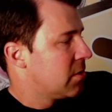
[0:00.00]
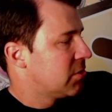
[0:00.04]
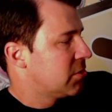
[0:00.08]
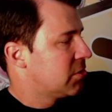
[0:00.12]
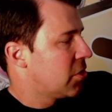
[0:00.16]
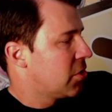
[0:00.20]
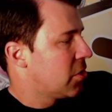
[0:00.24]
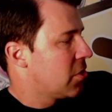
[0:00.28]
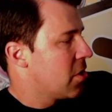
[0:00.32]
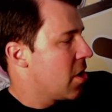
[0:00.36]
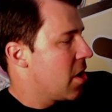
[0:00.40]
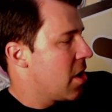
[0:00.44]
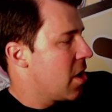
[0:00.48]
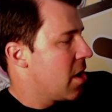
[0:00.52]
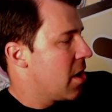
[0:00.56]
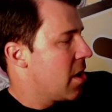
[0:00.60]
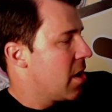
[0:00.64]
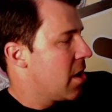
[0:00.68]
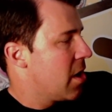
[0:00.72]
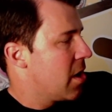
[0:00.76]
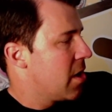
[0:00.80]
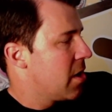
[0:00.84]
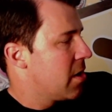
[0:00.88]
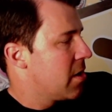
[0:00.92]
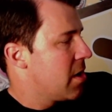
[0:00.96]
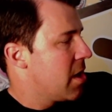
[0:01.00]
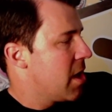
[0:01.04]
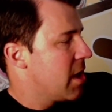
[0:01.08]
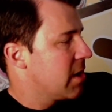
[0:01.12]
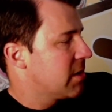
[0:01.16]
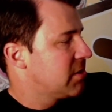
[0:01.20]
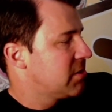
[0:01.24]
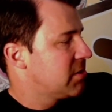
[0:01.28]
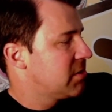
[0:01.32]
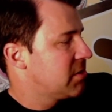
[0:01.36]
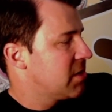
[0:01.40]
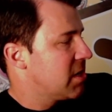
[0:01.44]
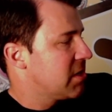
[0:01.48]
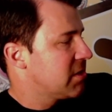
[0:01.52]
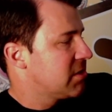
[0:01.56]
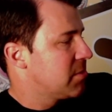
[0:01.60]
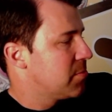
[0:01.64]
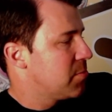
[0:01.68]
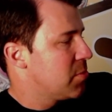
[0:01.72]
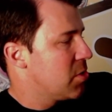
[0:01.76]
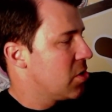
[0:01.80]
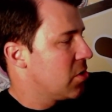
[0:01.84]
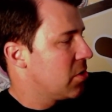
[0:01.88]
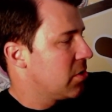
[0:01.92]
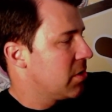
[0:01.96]
turn on
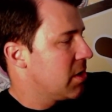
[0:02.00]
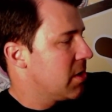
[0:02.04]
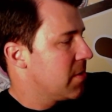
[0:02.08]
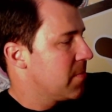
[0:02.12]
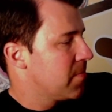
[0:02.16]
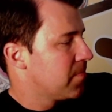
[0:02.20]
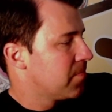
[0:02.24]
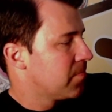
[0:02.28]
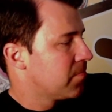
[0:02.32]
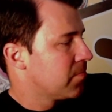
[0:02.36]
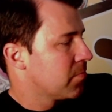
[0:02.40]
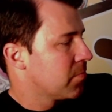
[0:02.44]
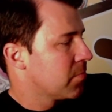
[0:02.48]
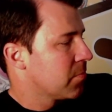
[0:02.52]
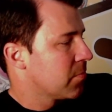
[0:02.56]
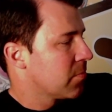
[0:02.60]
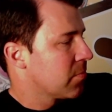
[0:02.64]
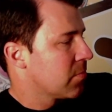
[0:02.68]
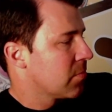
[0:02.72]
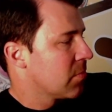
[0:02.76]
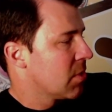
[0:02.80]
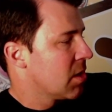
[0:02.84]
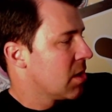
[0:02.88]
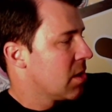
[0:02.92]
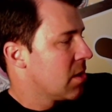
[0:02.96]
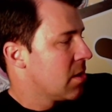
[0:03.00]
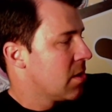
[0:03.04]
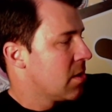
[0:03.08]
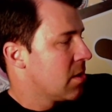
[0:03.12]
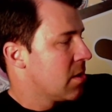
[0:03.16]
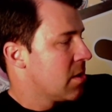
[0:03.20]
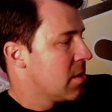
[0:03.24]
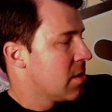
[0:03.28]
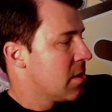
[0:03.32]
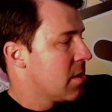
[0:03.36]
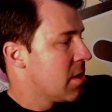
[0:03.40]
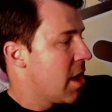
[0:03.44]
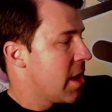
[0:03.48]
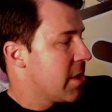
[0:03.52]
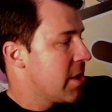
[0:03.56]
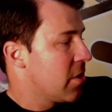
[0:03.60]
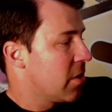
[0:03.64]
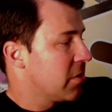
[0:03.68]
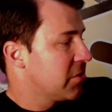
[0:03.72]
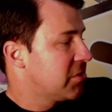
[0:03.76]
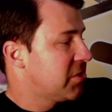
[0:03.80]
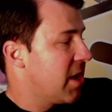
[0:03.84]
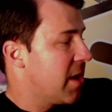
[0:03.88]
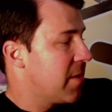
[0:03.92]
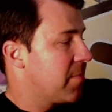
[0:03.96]
accessibility, and you're
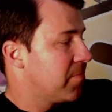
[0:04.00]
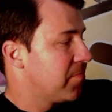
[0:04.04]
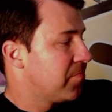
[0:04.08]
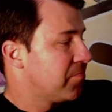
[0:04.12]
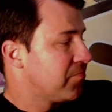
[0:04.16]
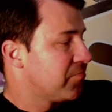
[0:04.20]
all set.